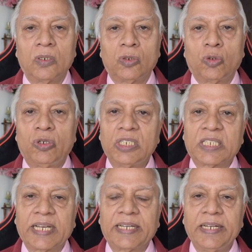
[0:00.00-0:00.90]
to
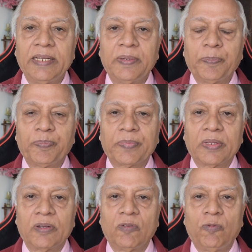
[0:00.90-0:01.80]
disagree
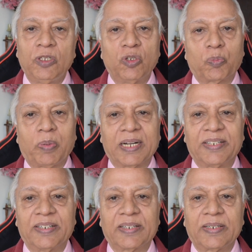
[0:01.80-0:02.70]
with your
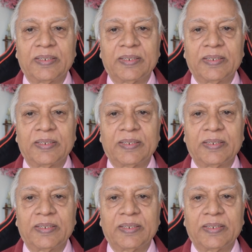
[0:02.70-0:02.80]
partner.